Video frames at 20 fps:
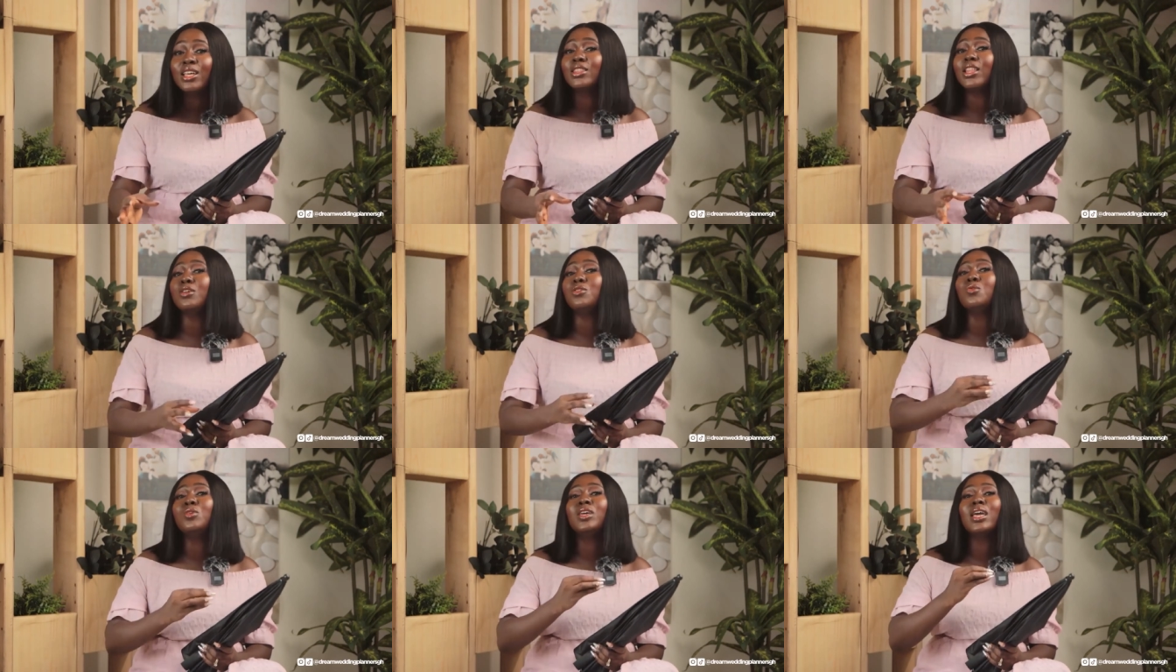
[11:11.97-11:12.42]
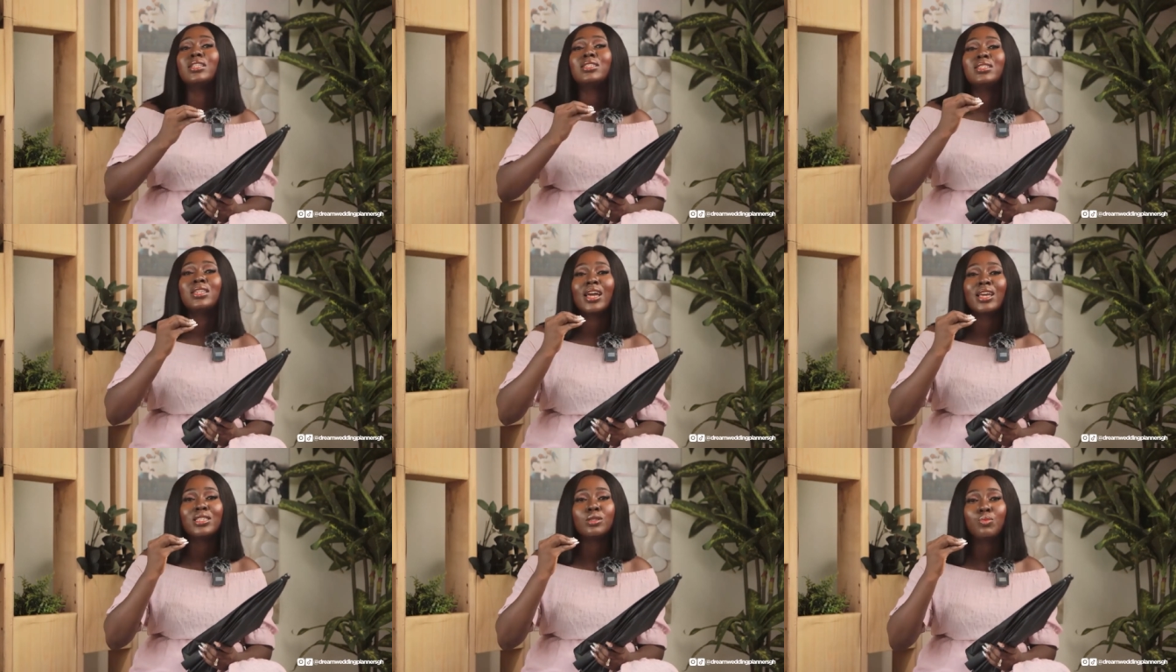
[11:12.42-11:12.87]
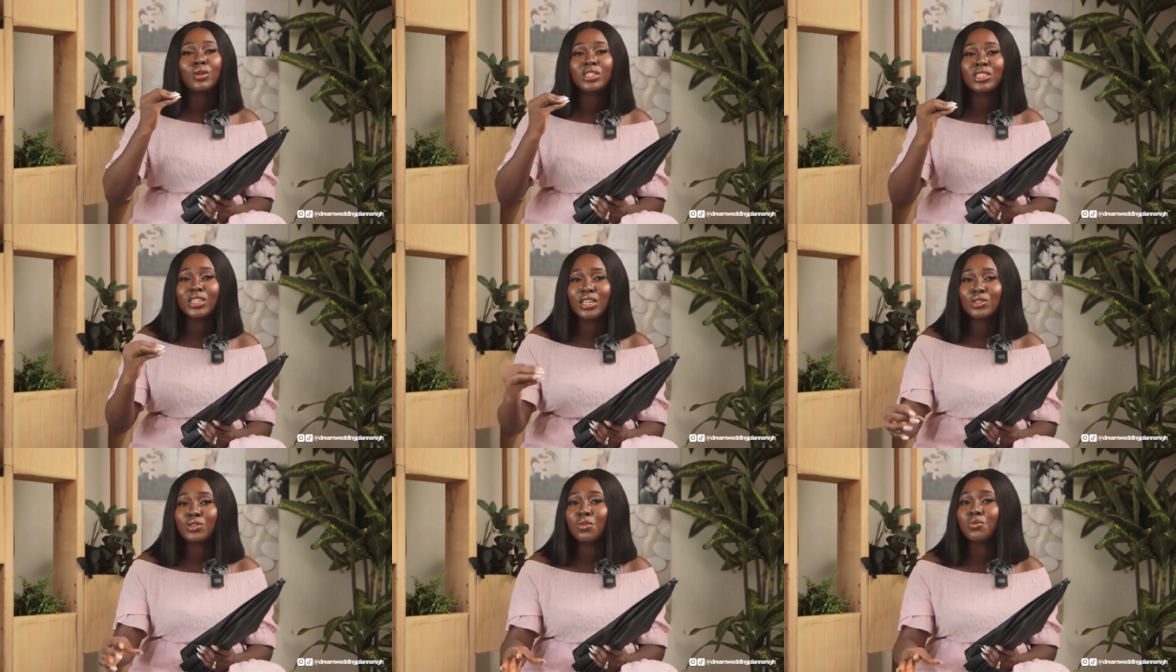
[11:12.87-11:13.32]
that you get nice
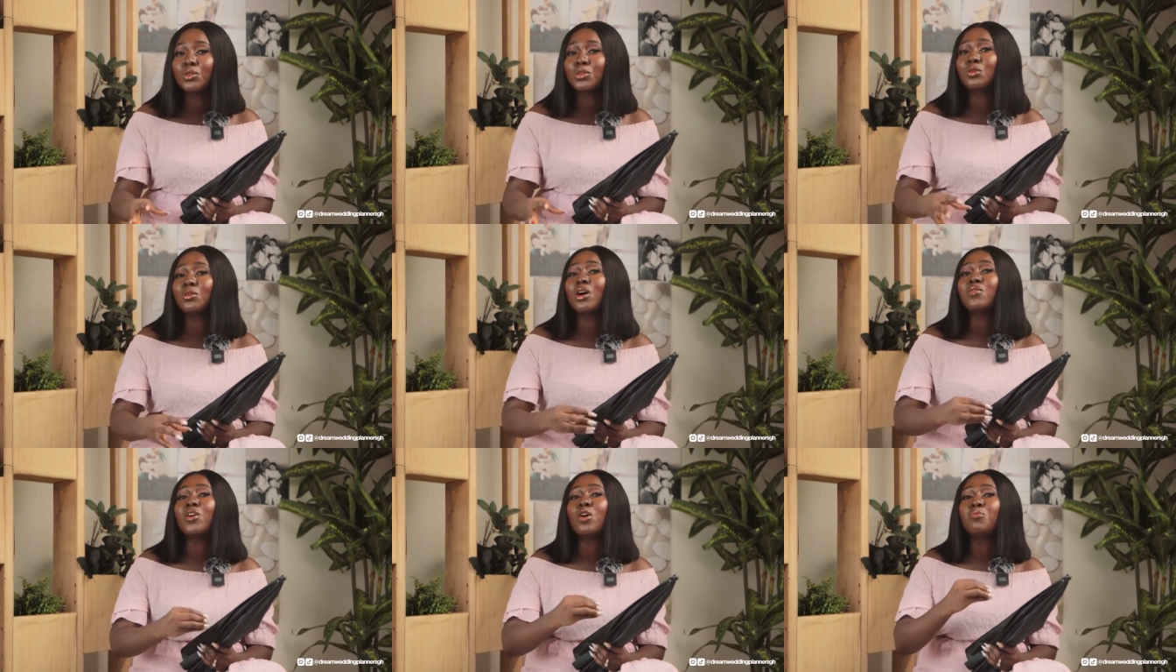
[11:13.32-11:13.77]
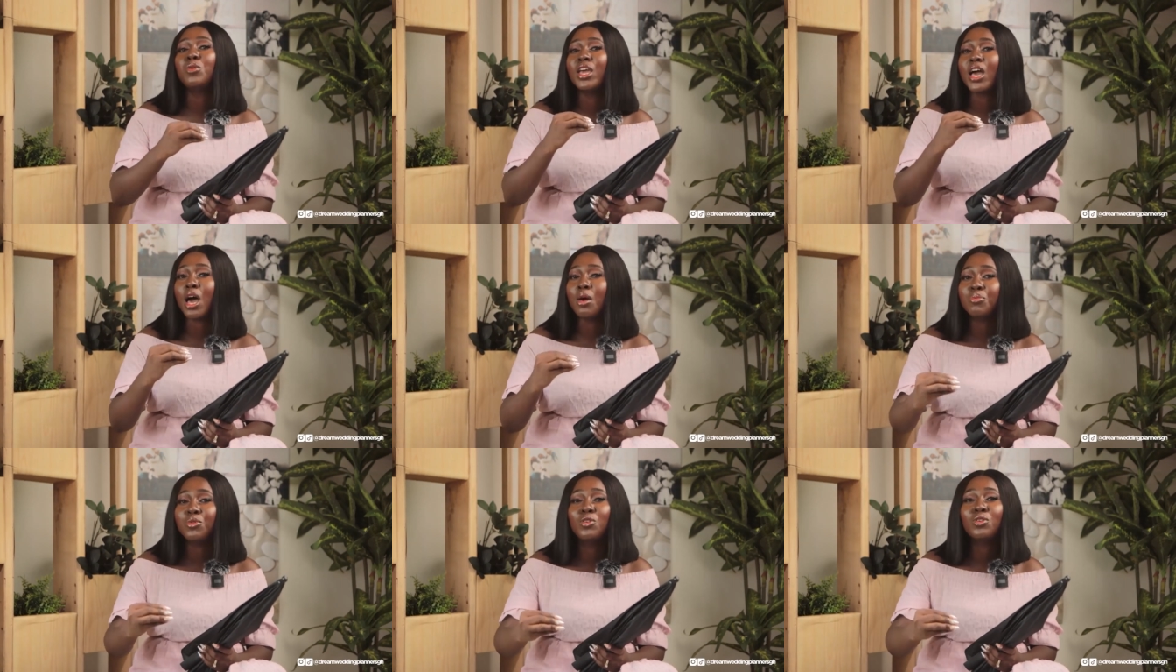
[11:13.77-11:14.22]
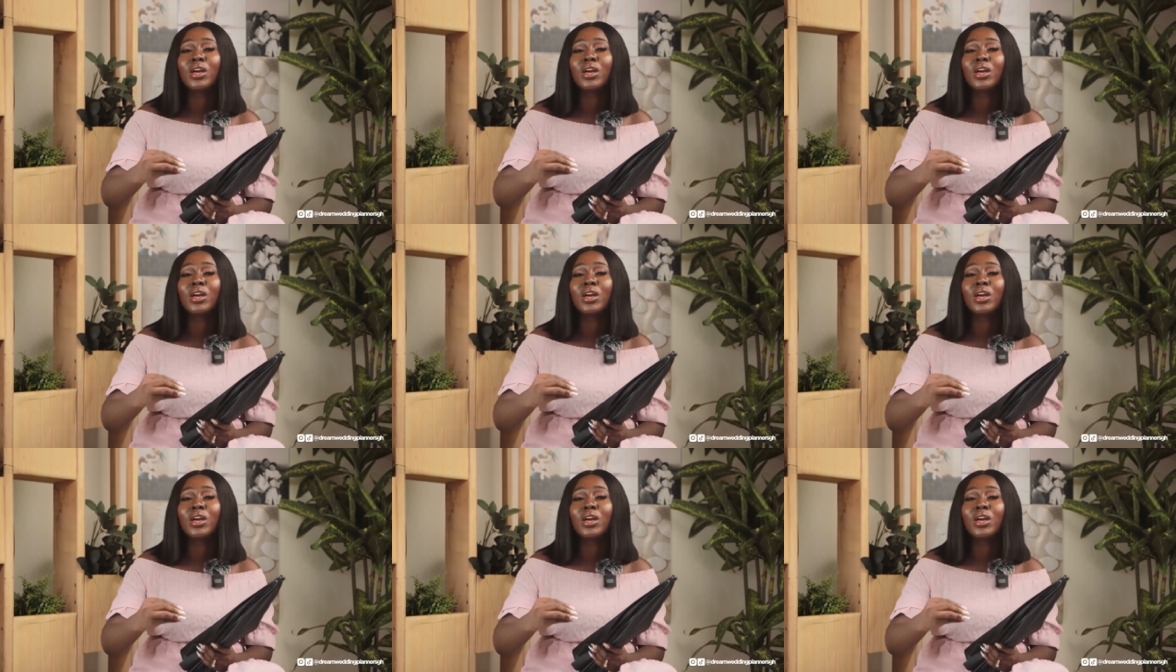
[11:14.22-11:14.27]
pictures, your photographer will be happy,